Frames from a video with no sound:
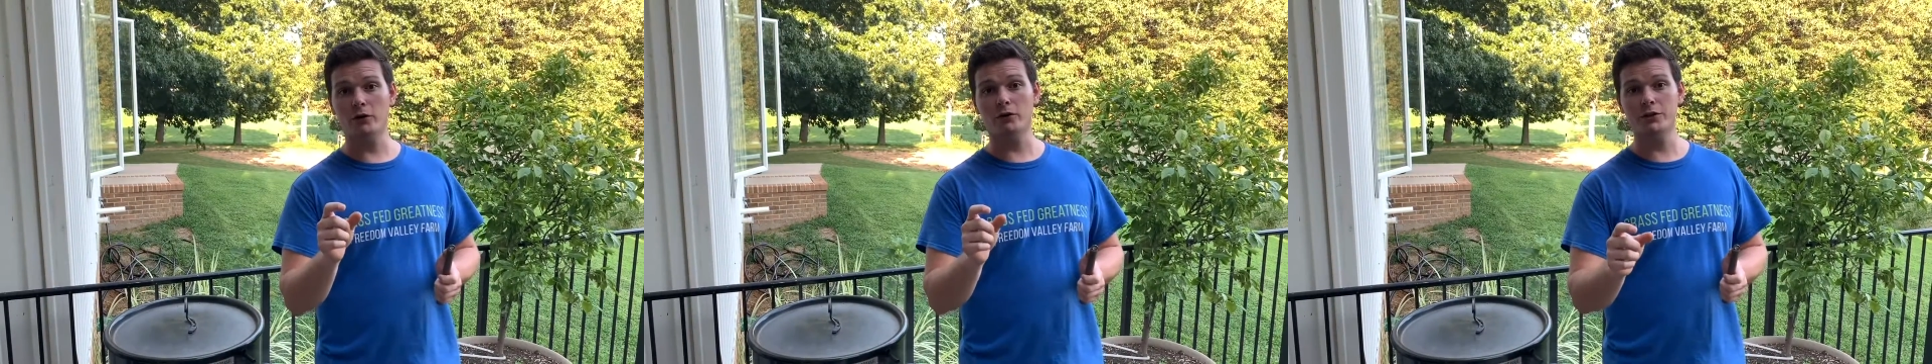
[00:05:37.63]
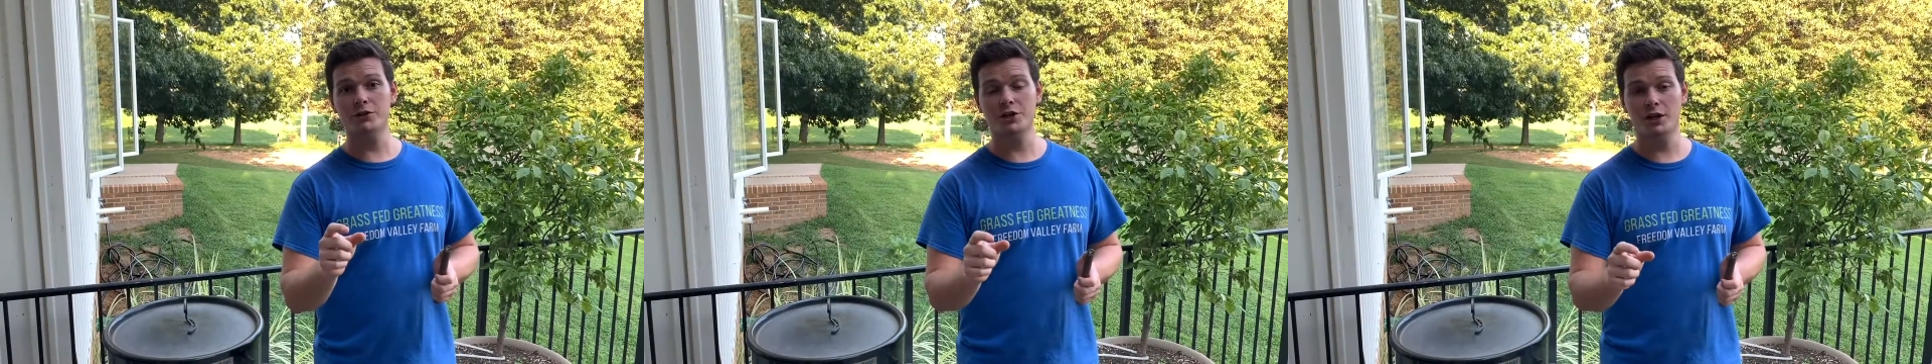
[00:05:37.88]

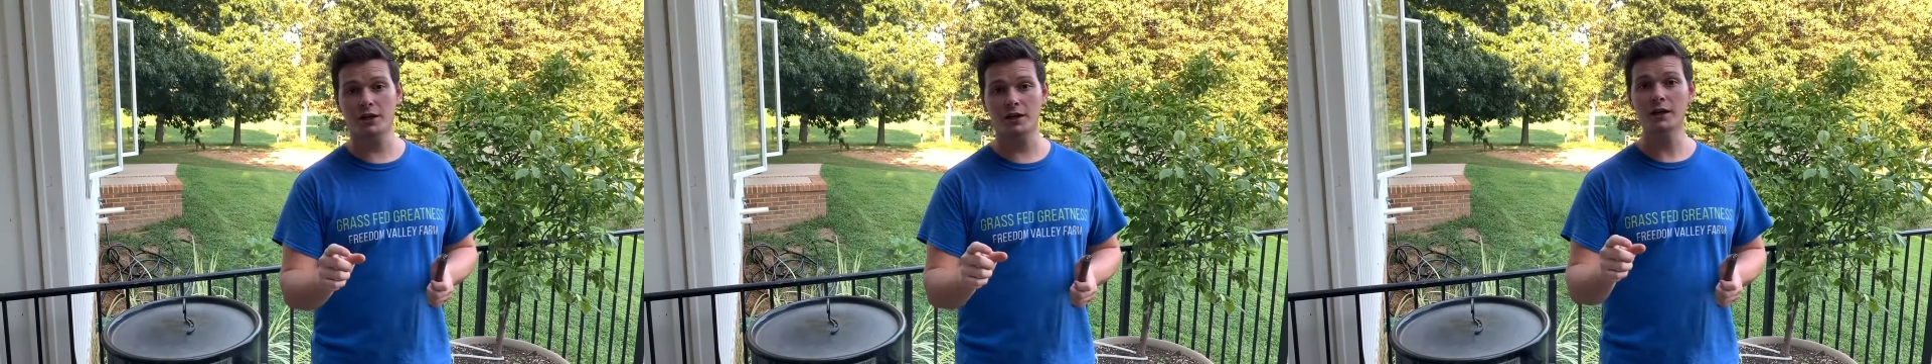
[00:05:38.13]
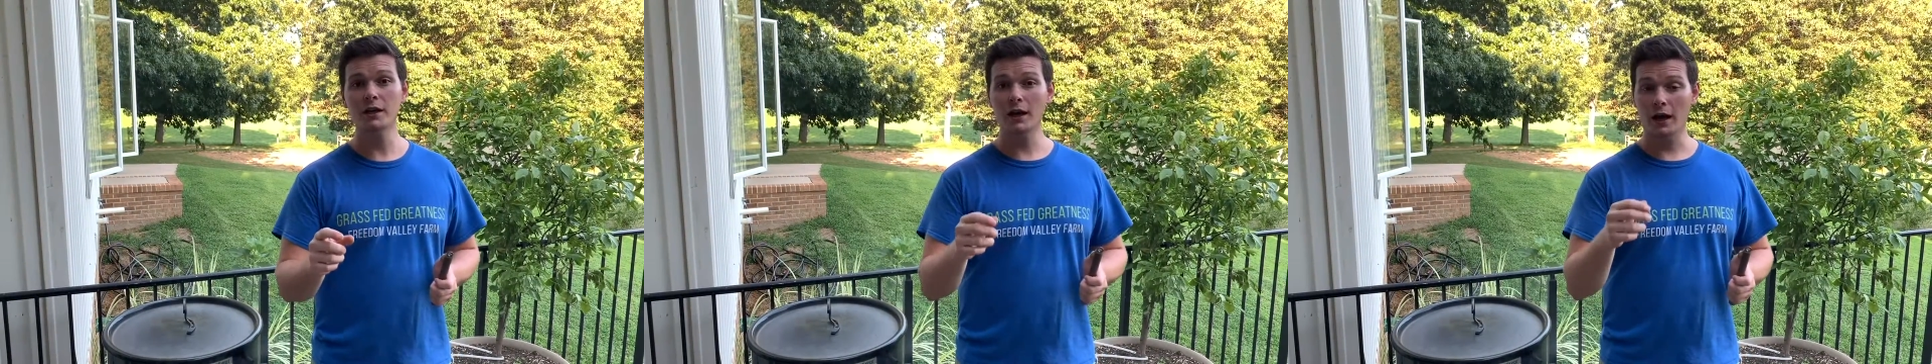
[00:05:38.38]
on the chicken,
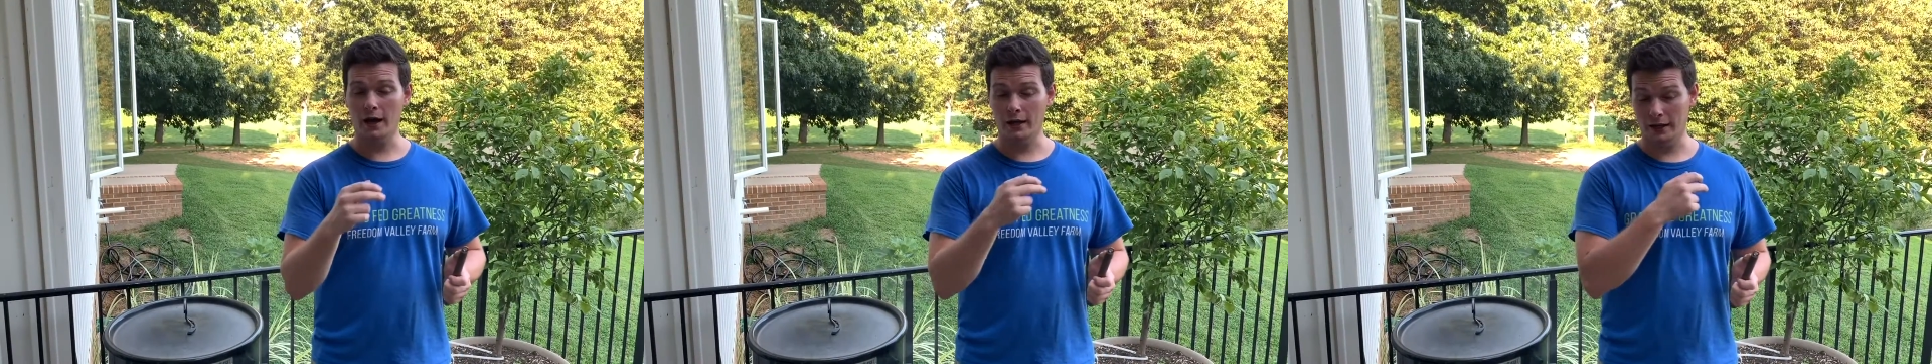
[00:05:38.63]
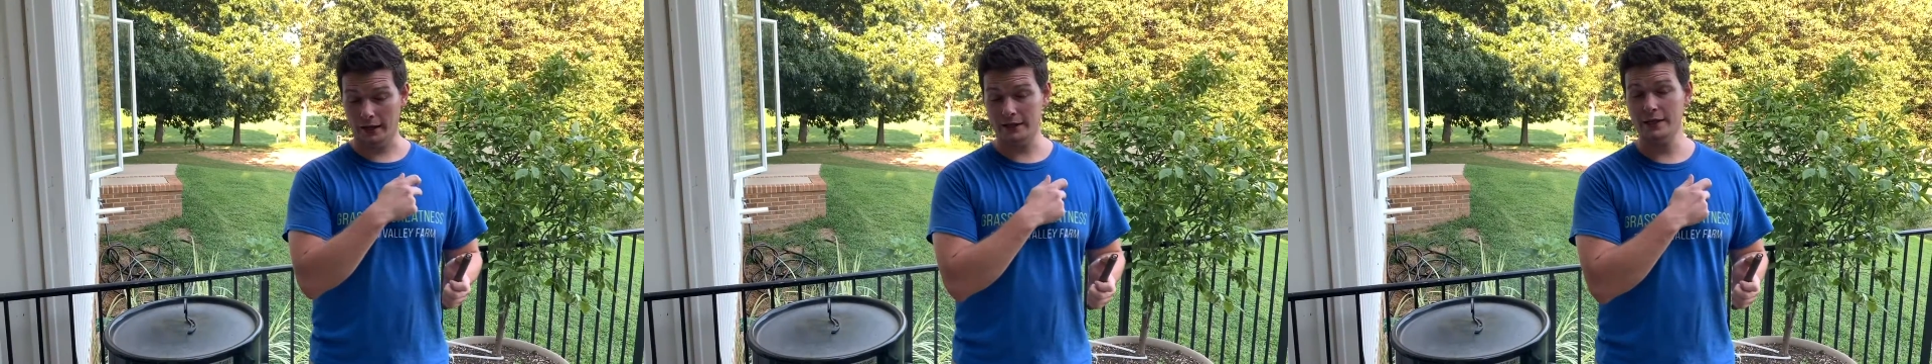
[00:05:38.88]

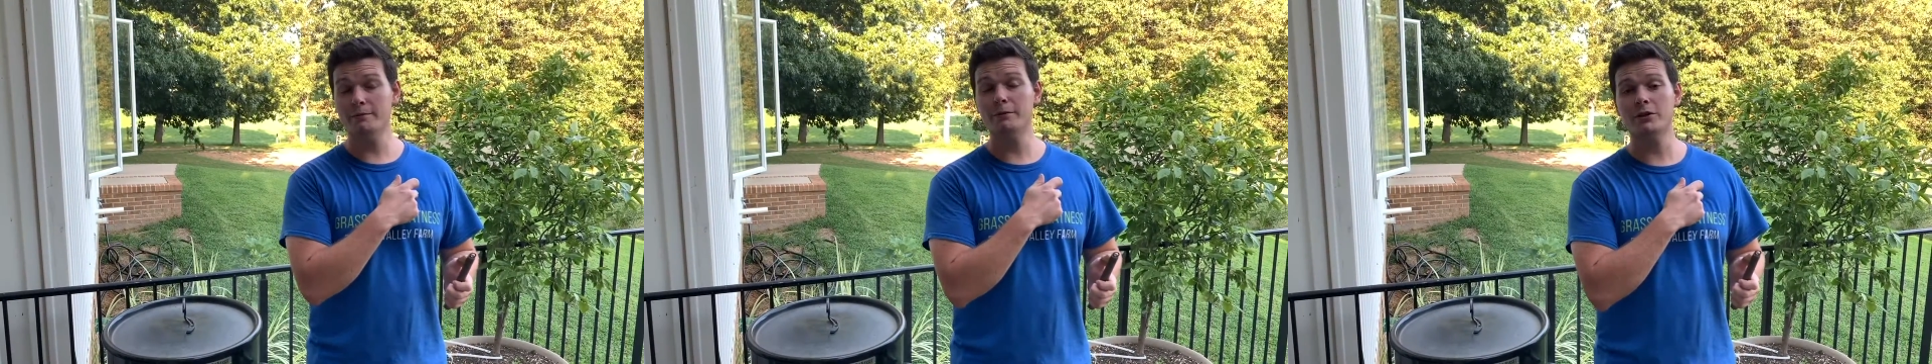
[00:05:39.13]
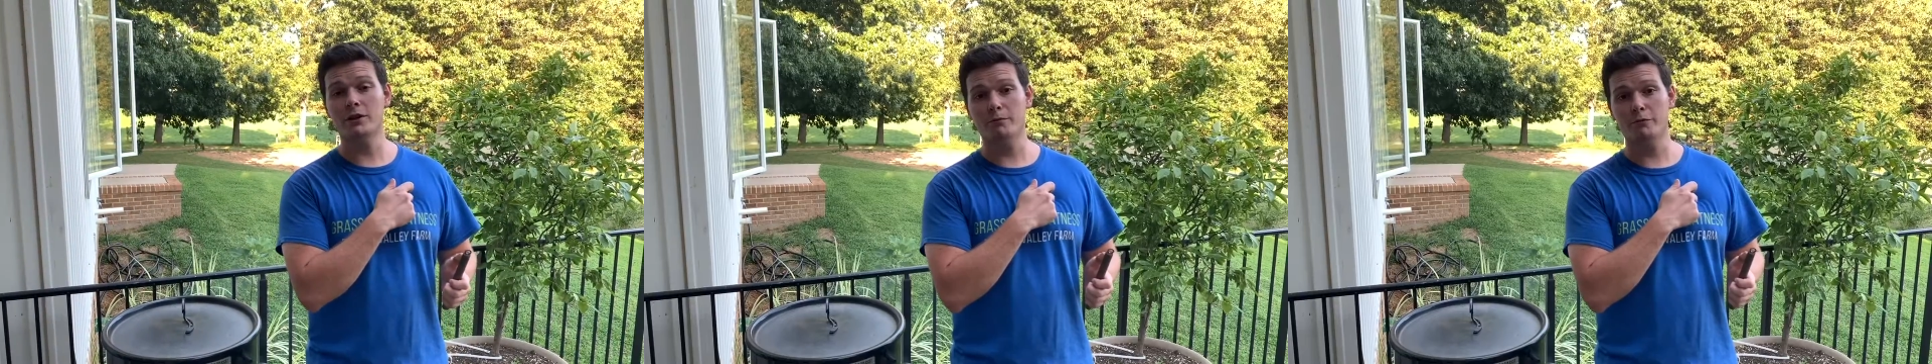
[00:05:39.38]
like deep
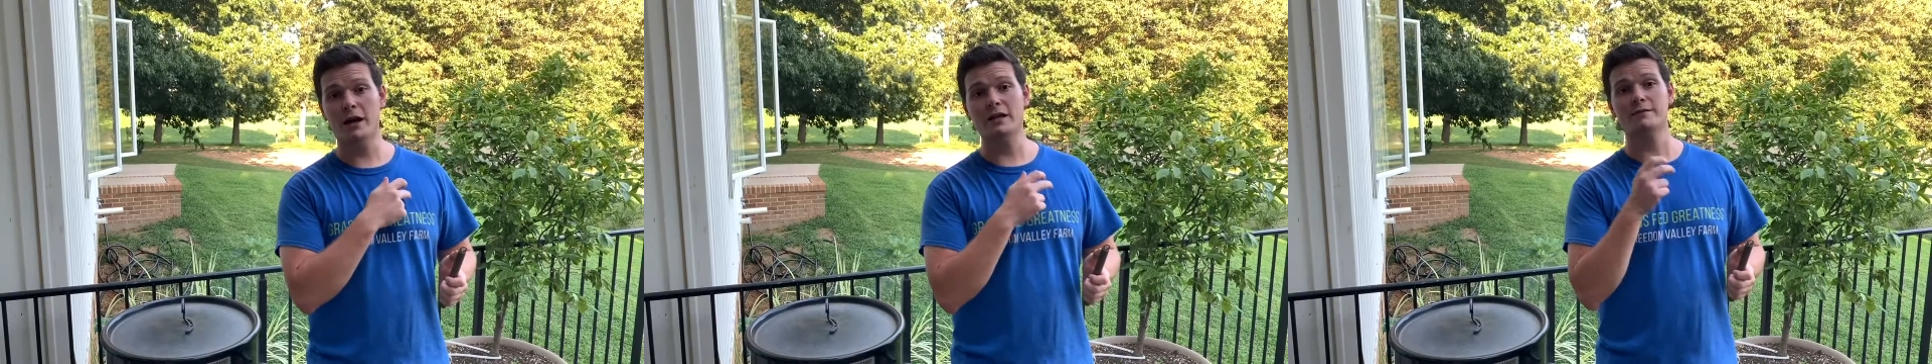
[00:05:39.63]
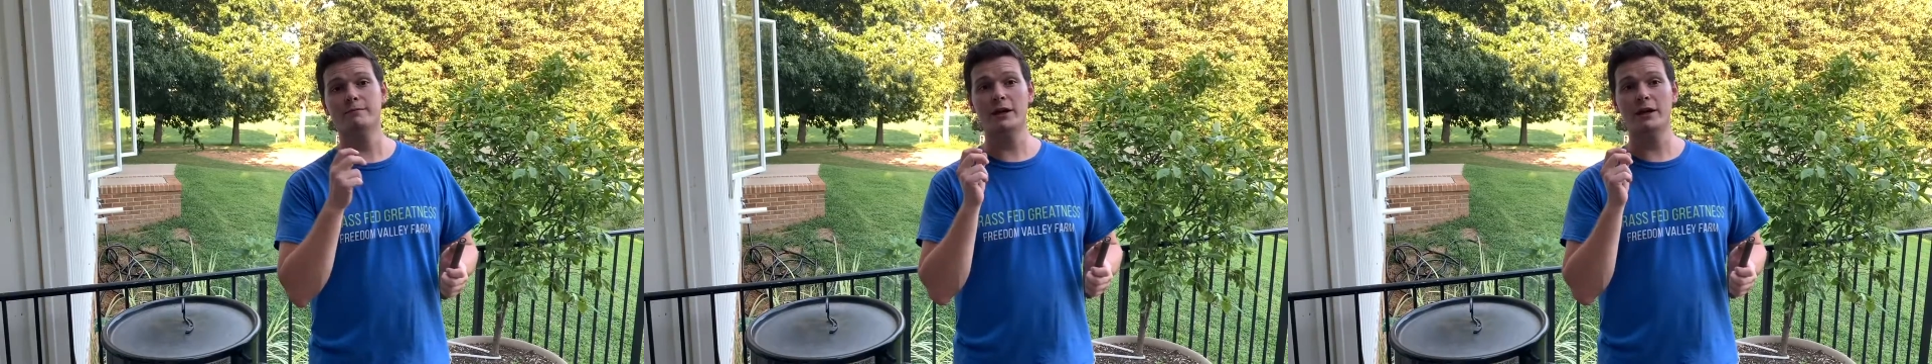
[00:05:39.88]
into the breast.